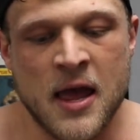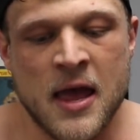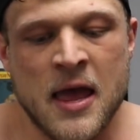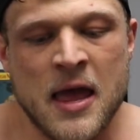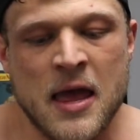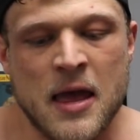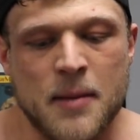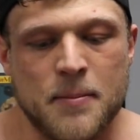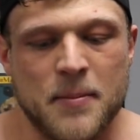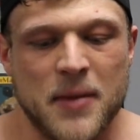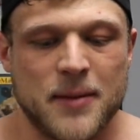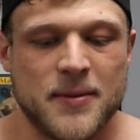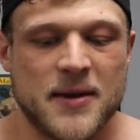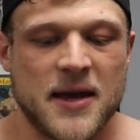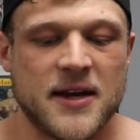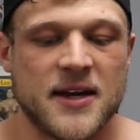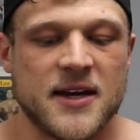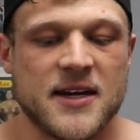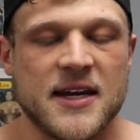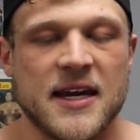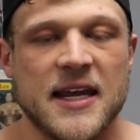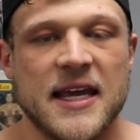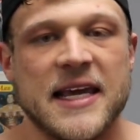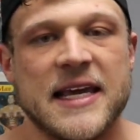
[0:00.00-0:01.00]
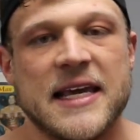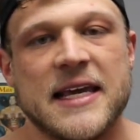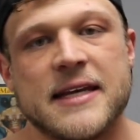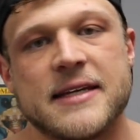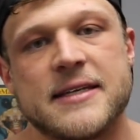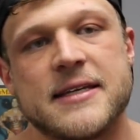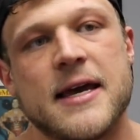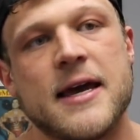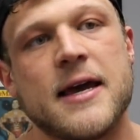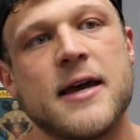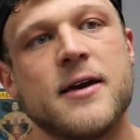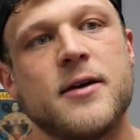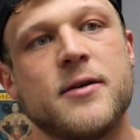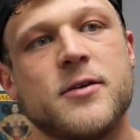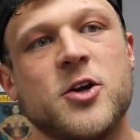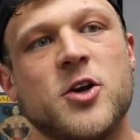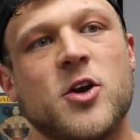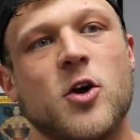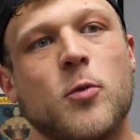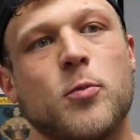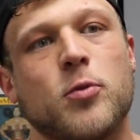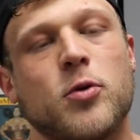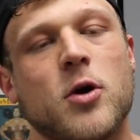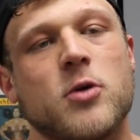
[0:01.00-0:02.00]
maybe I didn't eat, you know,
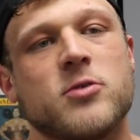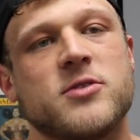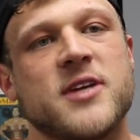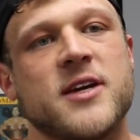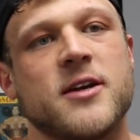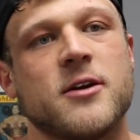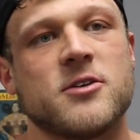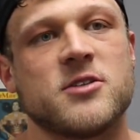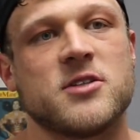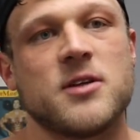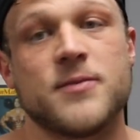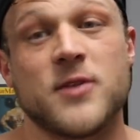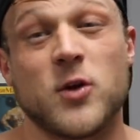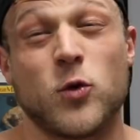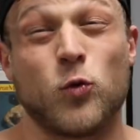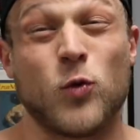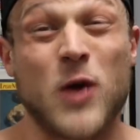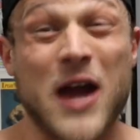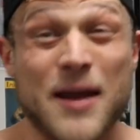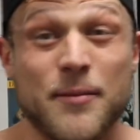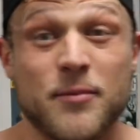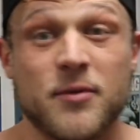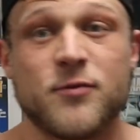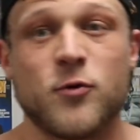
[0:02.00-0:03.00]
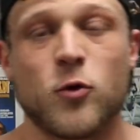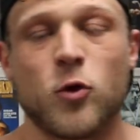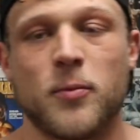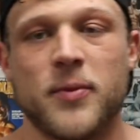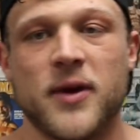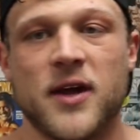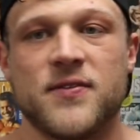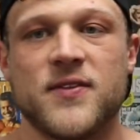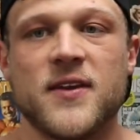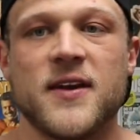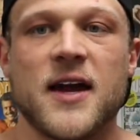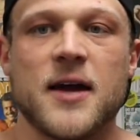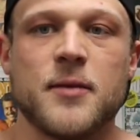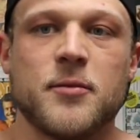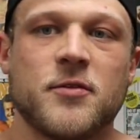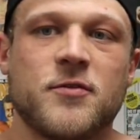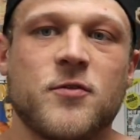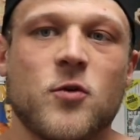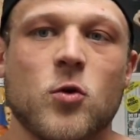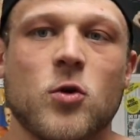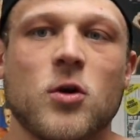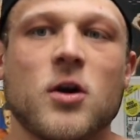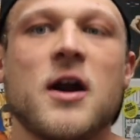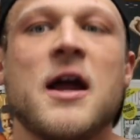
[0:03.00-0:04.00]
protein or something right before bed the night
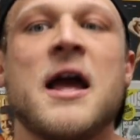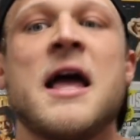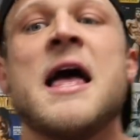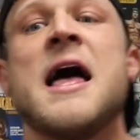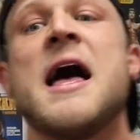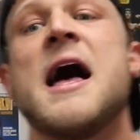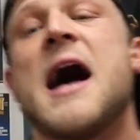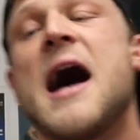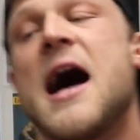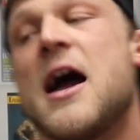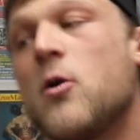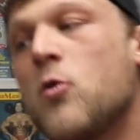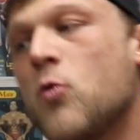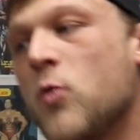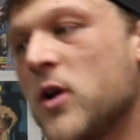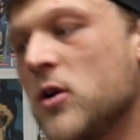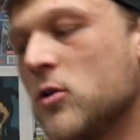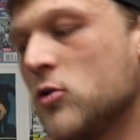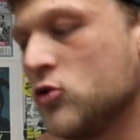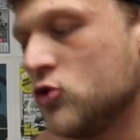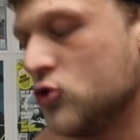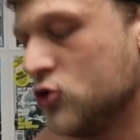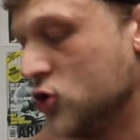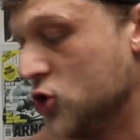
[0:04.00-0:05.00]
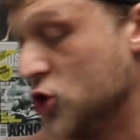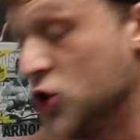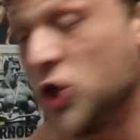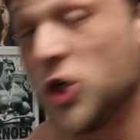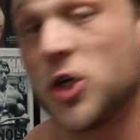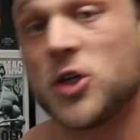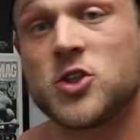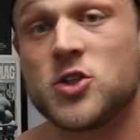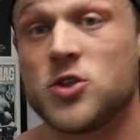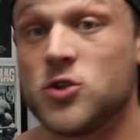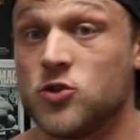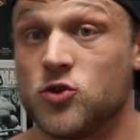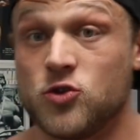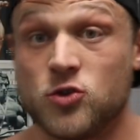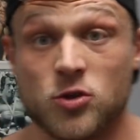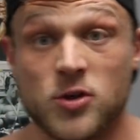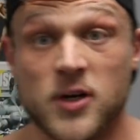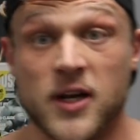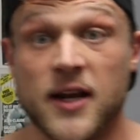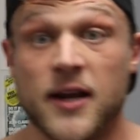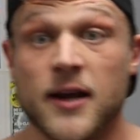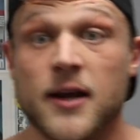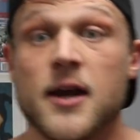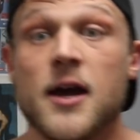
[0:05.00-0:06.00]
before, I will just
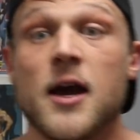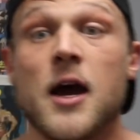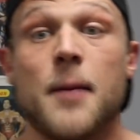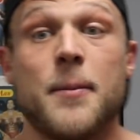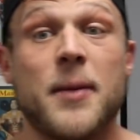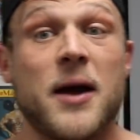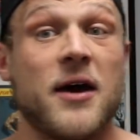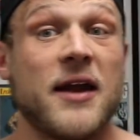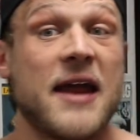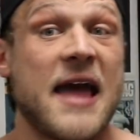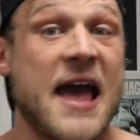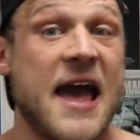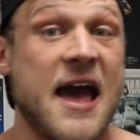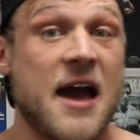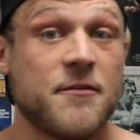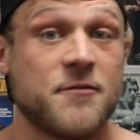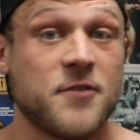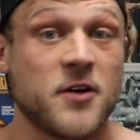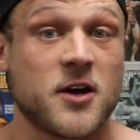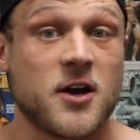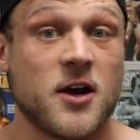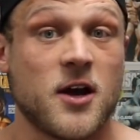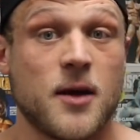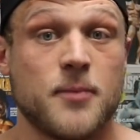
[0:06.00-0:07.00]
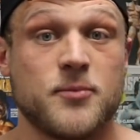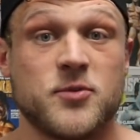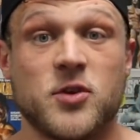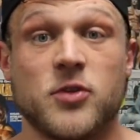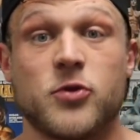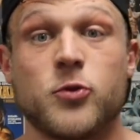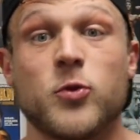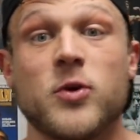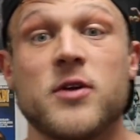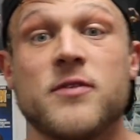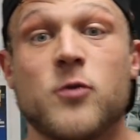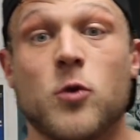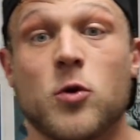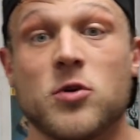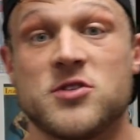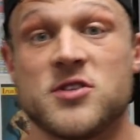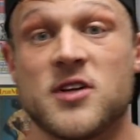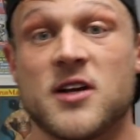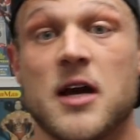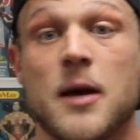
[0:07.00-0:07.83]
drink about half a cup to 3/4 a cup